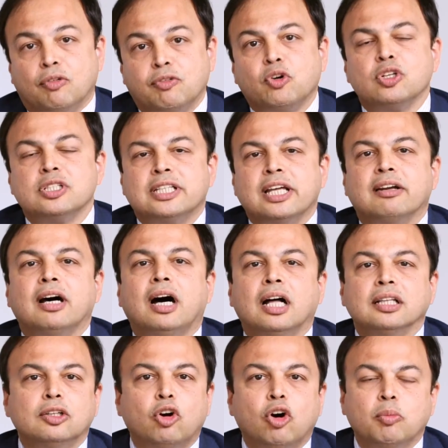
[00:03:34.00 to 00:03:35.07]
Of course, there are
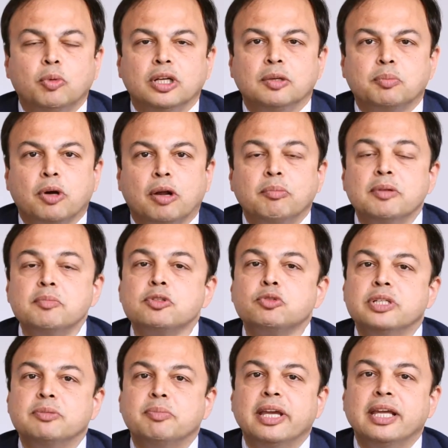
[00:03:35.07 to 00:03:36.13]
other hormonal problems
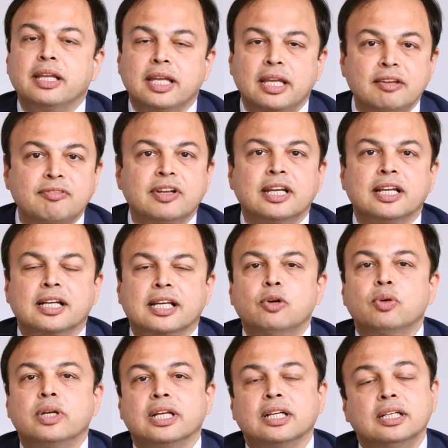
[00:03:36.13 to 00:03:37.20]
which may even
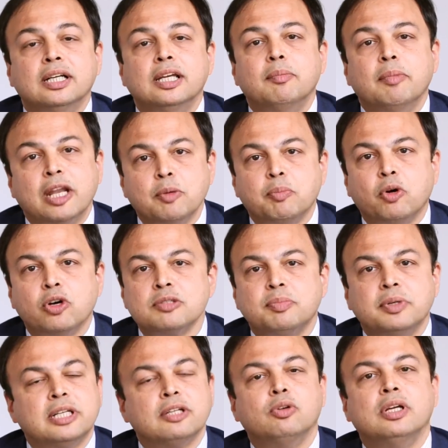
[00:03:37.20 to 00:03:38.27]
include an early menopause,
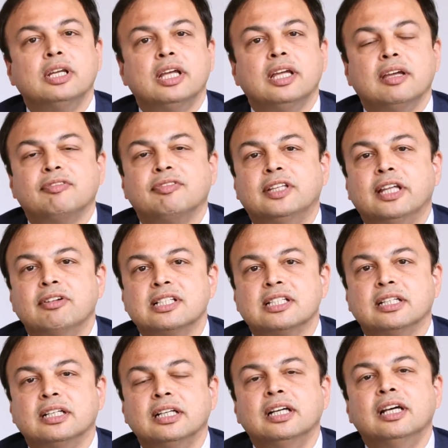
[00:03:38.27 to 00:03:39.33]
particularly if there
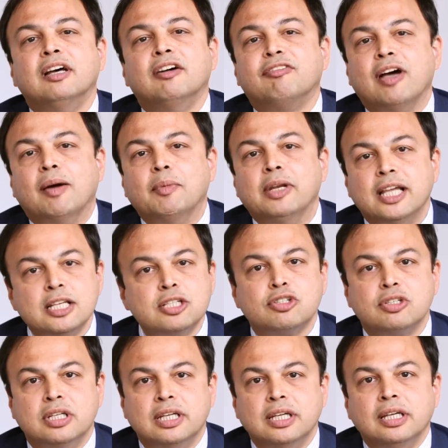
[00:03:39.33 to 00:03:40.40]
is a family
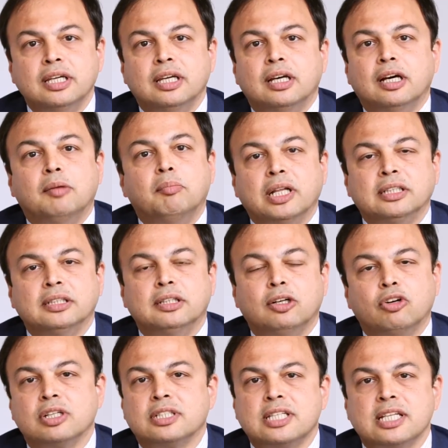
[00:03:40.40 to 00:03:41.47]
history, a mother
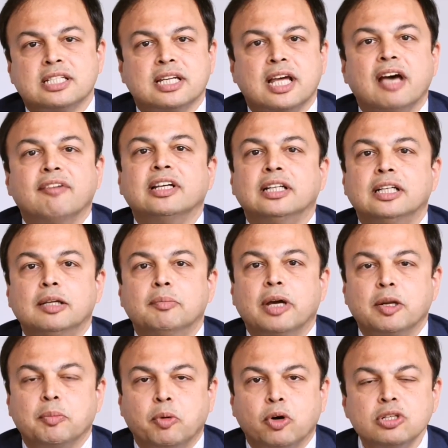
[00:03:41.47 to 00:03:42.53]
or a sister having early
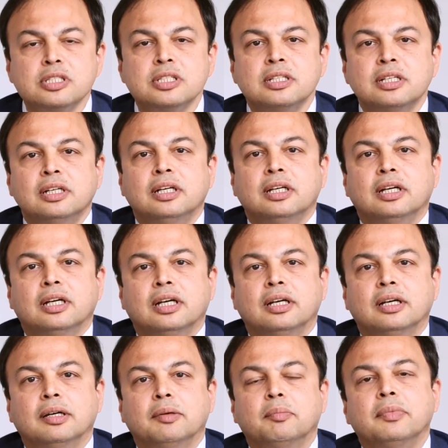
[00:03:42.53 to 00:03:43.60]
menopause,
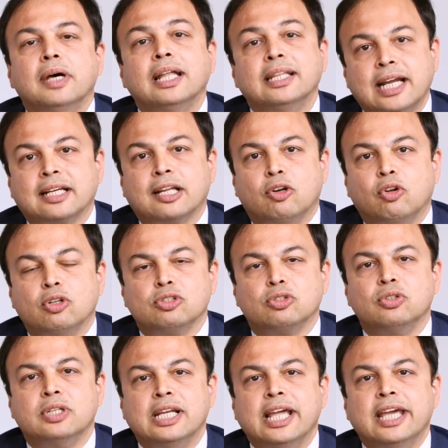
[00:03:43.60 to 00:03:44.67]
and that can
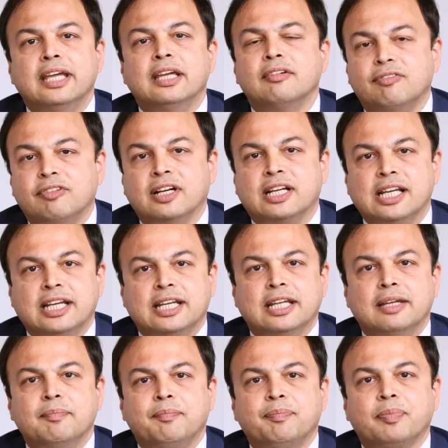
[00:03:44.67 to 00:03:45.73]
also delay
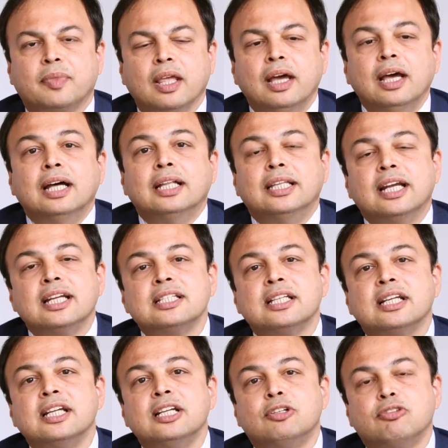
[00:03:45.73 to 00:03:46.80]
fertility. There are
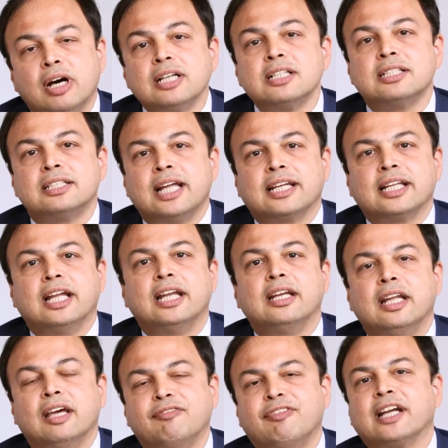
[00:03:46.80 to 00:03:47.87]
certain drugs that
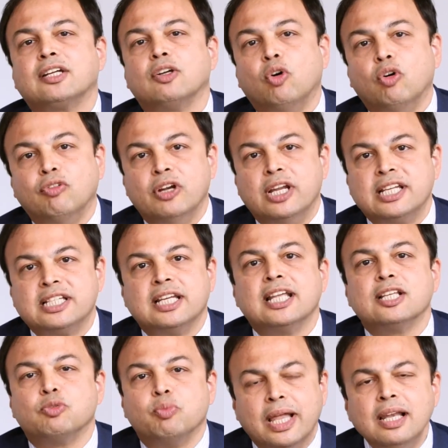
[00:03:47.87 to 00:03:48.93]
can affect ovulation
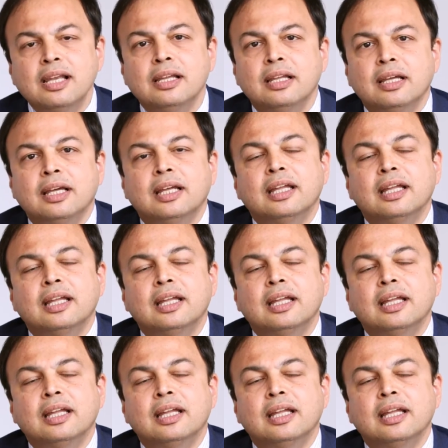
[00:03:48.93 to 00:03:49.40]
as well,